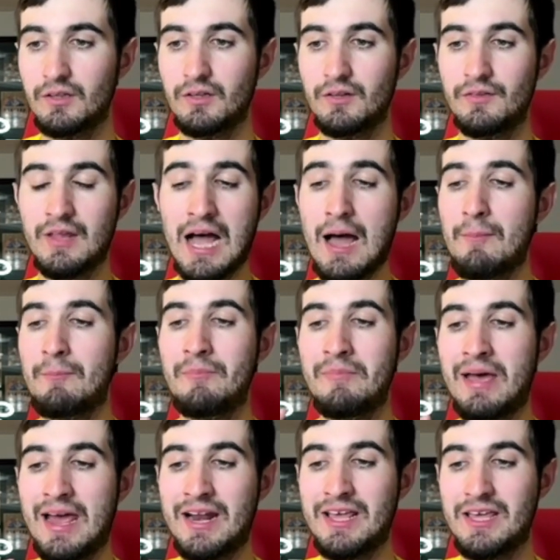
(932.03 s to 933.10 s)
Not
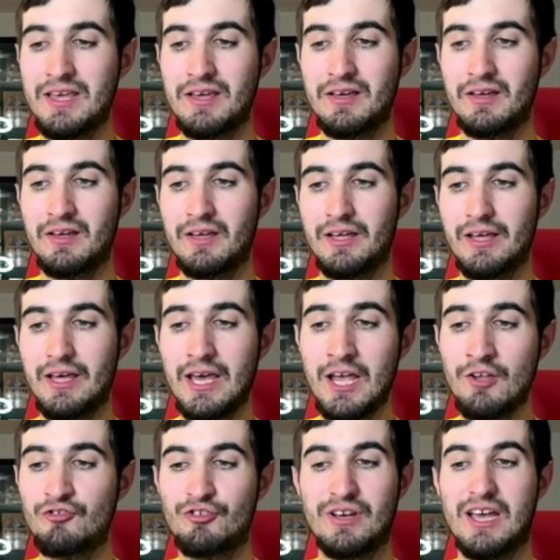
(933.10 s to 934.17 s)
many
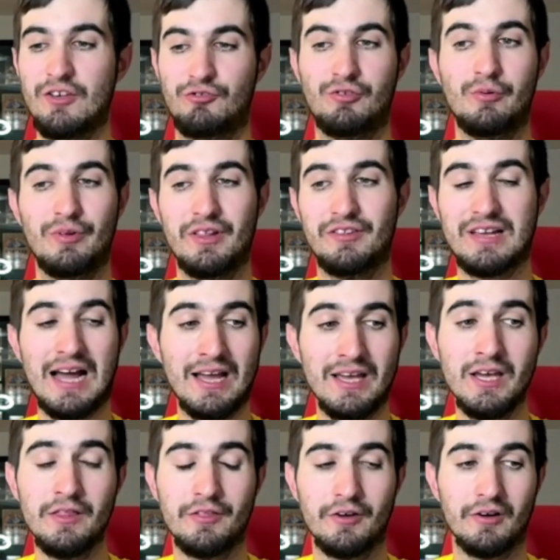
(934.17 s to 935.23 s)
injury history with this guy
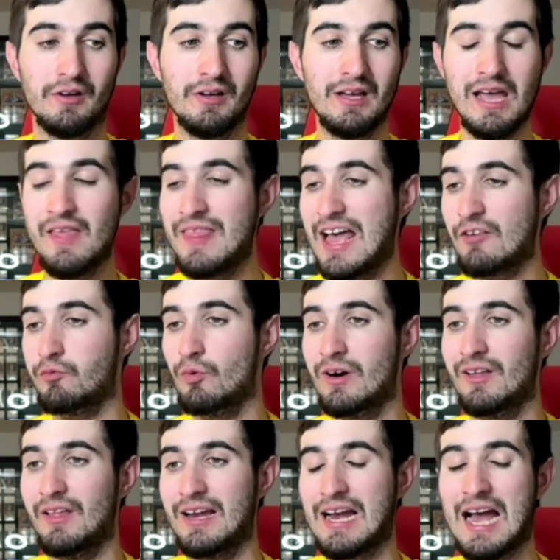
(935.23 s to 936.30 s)
either. And that's where,
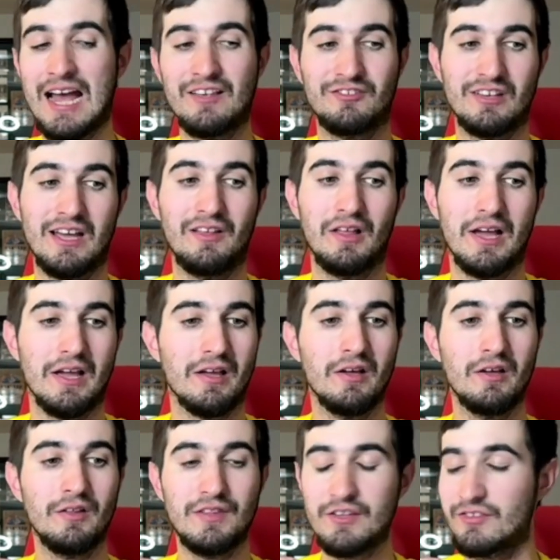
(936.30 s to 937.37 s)
like, I say, like,
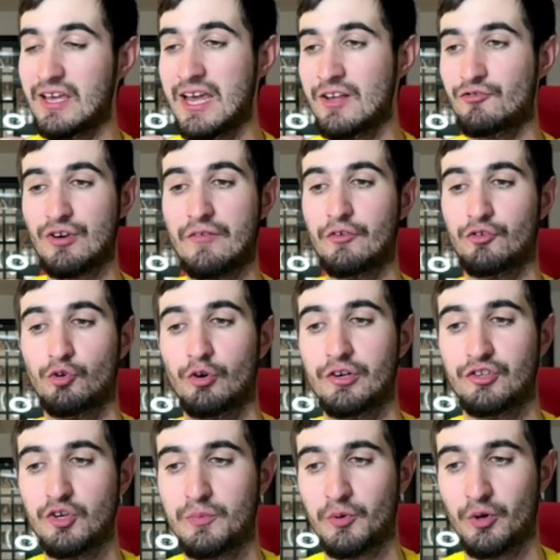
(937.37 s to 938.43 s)
this ain't Trevor Story
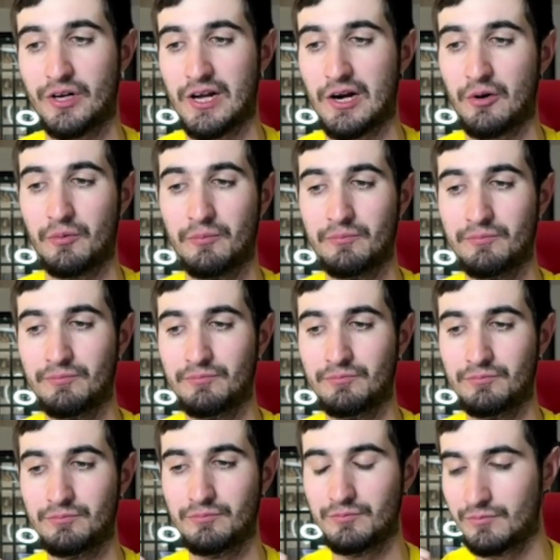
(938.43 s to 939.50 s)
2.0.
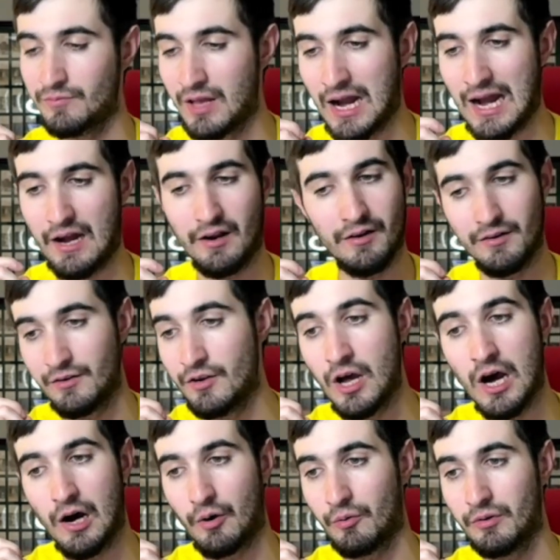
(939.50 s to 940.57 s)

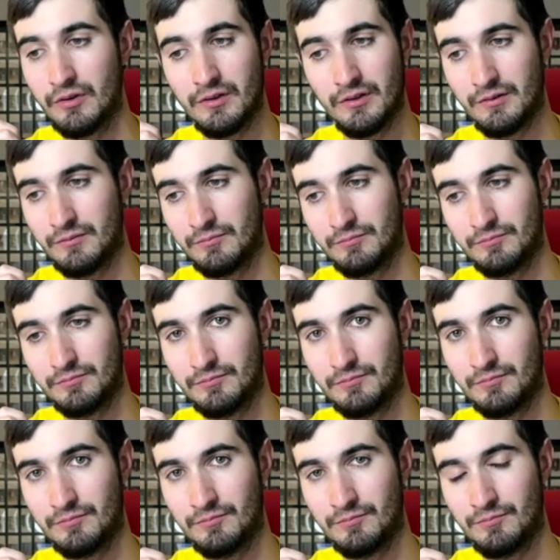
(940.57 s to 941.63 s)
No.
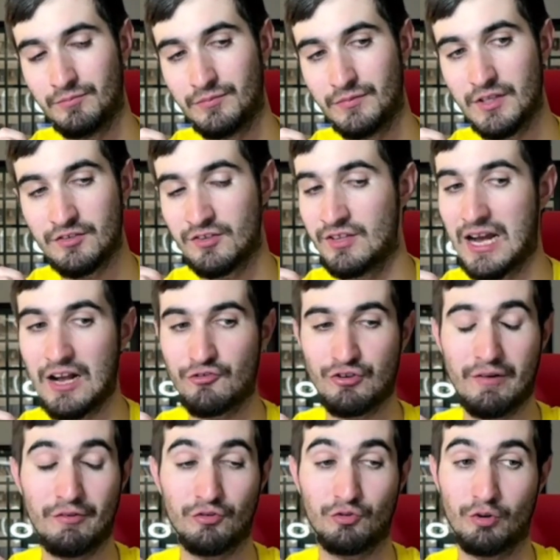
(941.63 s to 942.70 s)
This is not
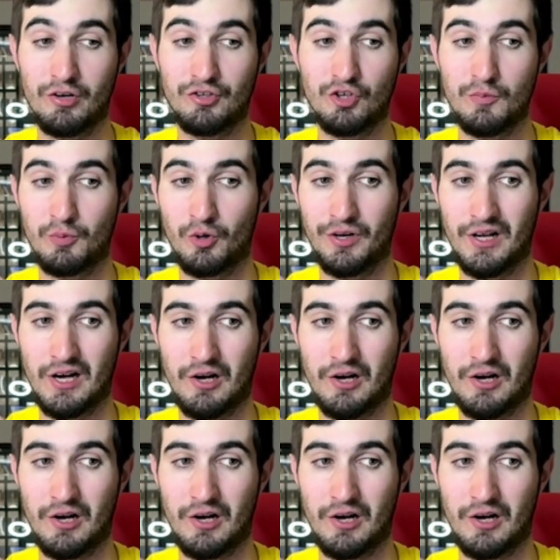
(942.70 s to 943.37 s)
Trevor Story 2.0.